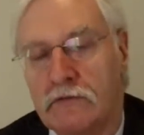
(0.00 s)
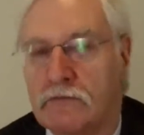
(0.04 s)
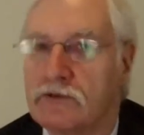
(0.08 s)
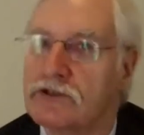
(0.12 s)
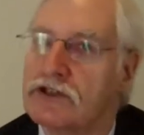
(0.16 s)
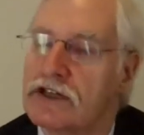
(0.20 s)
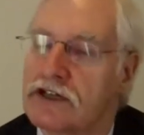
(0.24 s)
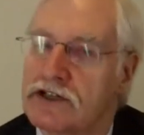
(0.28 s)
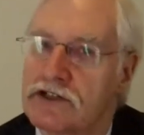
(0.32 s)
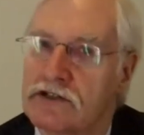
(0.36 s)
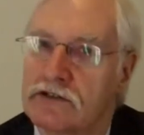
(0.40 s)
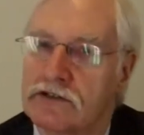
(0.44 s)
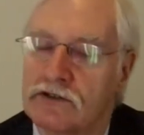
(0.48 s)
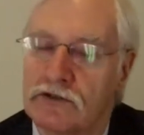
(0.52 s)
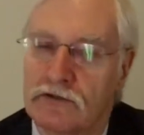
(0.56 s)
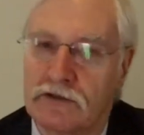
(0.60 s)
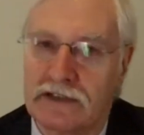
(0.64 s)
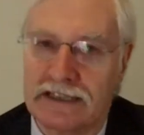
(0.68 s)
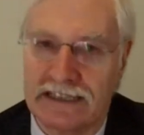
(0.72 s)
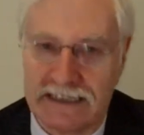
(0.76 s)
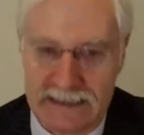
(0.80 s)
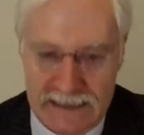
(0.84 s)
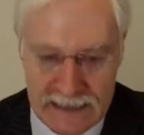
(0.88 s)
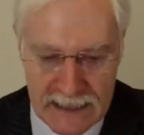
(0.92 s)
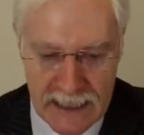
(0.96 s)
which I shall call
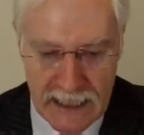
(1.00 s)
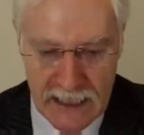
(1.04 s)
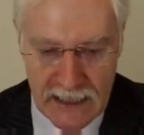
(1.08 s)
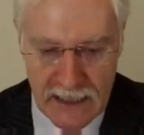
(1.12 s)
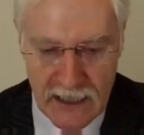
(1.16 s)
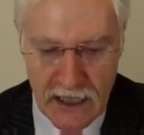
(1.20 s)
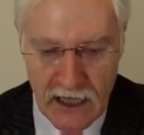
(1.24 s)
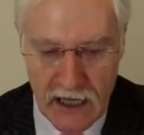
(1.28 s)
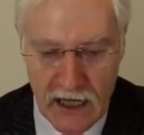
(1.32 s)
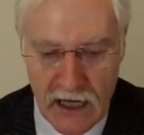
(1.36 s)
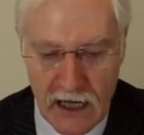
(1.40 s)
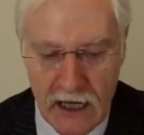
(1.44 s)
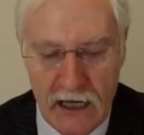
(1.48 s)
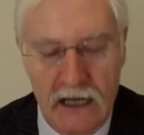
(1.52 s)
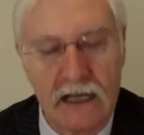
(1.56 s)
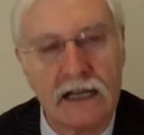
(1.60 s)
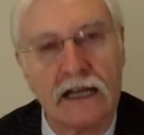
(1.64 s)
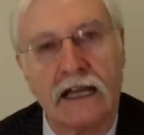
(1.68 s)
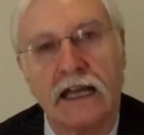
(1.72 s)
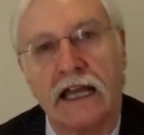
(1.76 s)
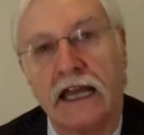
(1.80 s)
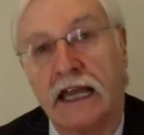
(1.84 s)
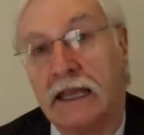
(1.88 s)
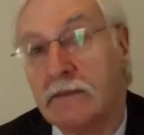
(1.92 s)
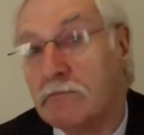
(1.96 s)
the CLR,
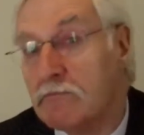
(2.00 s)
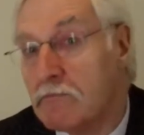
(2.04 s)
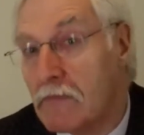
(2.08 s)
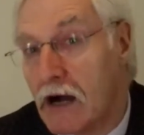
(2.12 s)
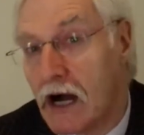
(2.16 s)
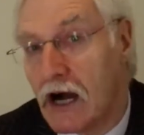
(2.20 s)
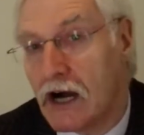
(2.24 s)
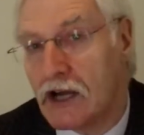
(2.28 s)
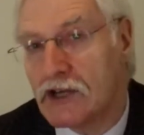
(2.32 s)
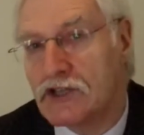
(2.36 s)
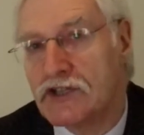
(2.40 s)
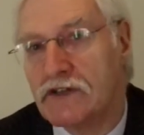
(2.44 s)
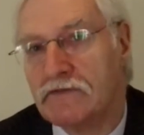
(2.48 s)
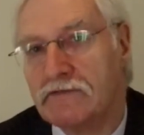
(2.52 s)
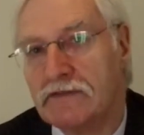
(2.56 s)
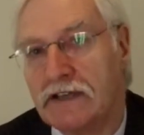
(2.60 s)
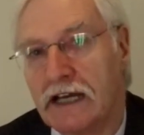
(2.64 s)
in March of